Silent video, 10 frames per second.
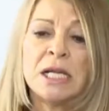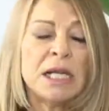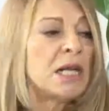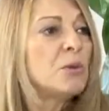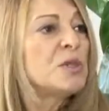
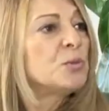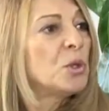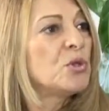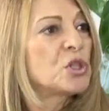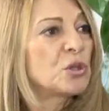And I was
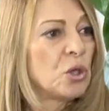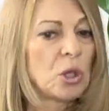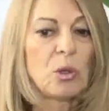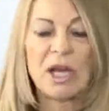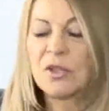supposed to
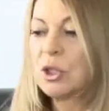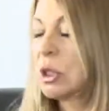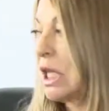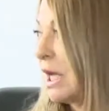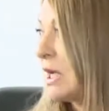go after the
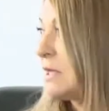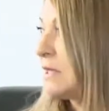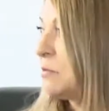class